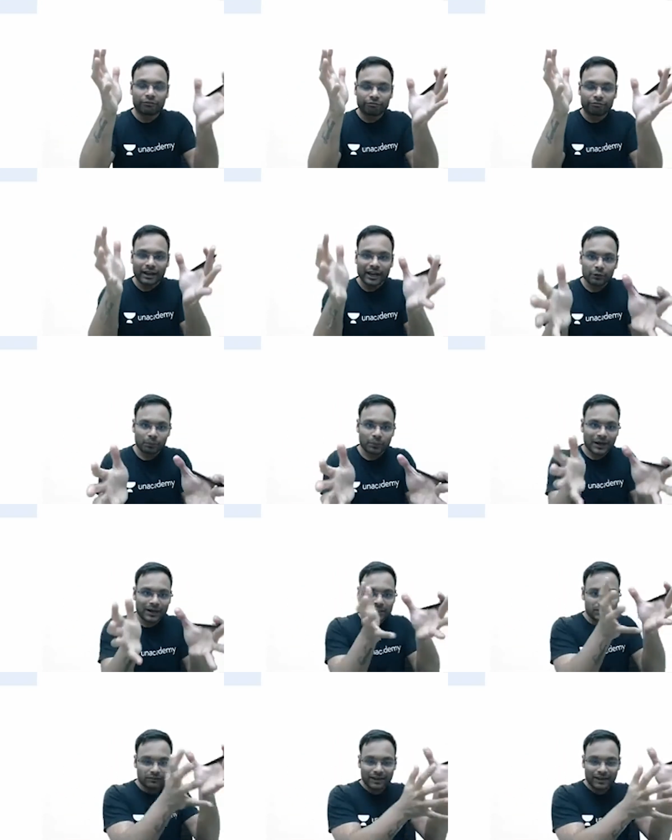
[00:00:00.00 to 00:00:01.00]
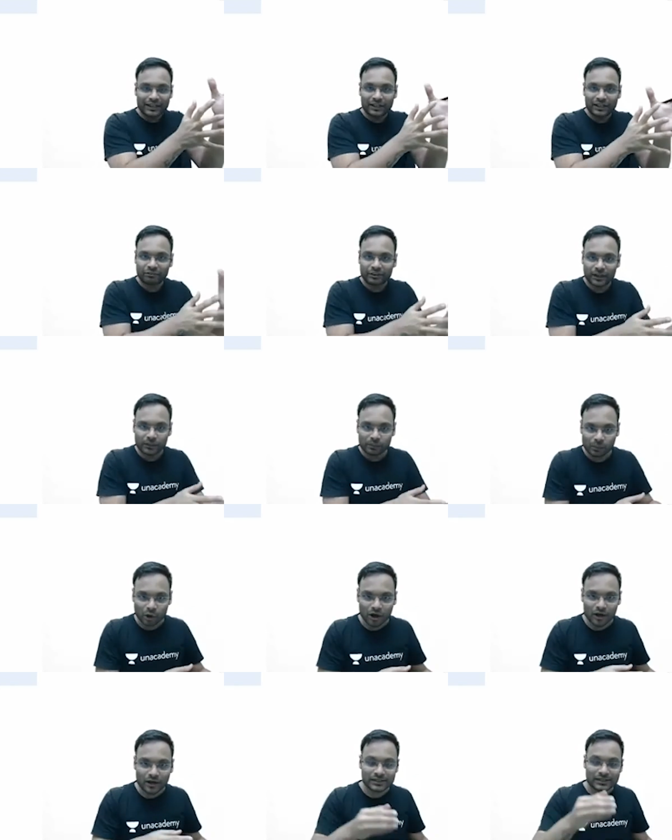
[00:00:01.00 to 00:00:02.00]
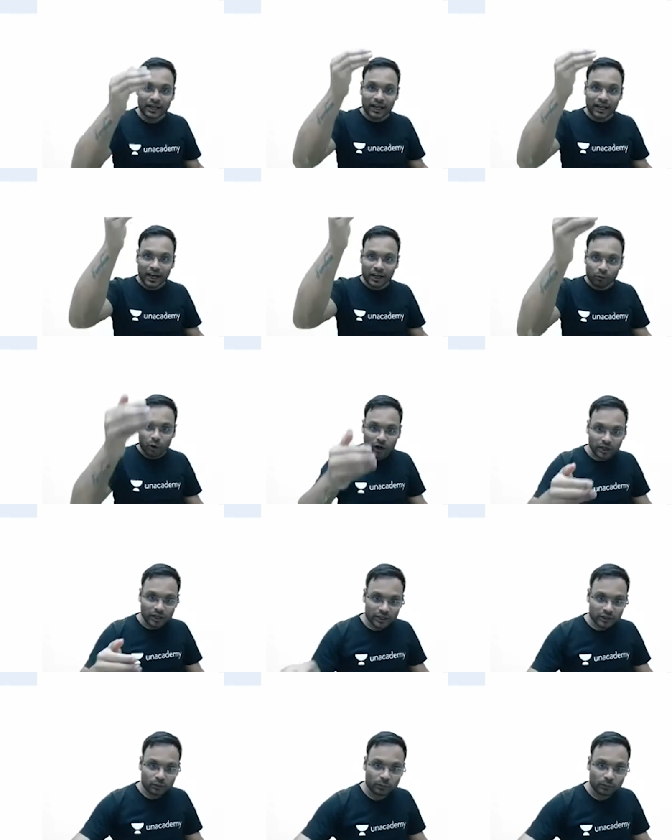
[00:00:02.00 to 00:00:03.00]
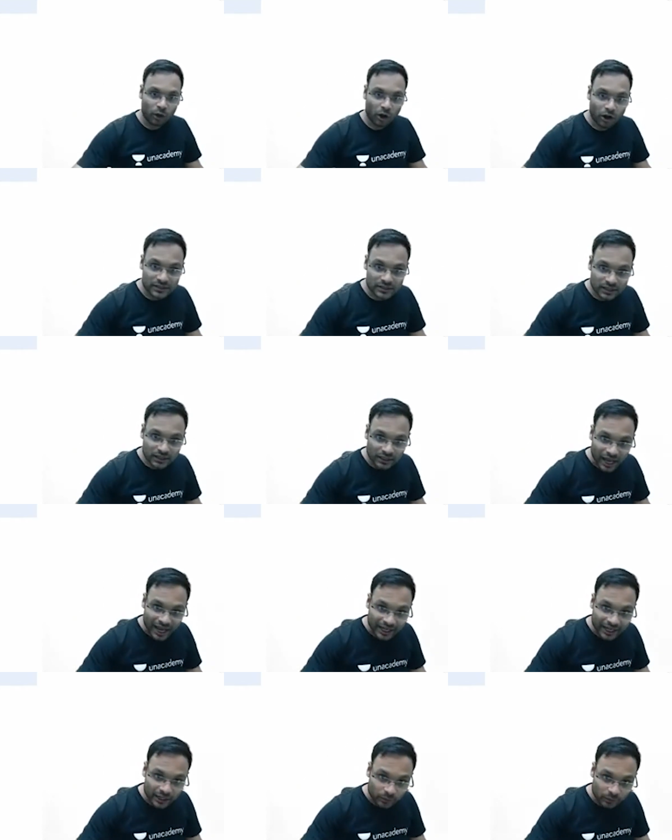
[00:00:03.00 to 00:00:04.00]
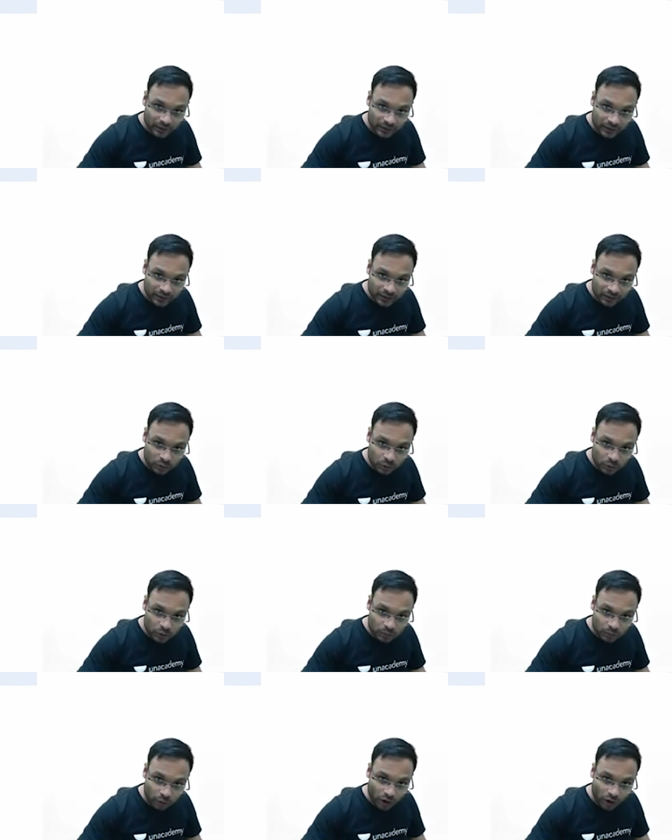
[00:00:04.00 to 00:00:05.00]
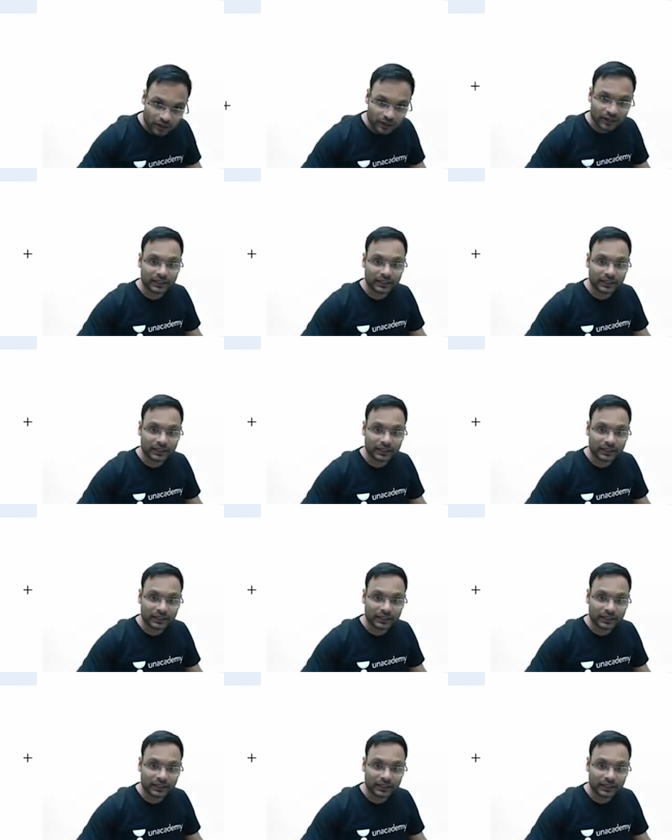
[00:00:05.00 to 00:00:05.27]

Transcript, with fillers: 5 parts, 5 different blocks, and what are the blocks? I have written those block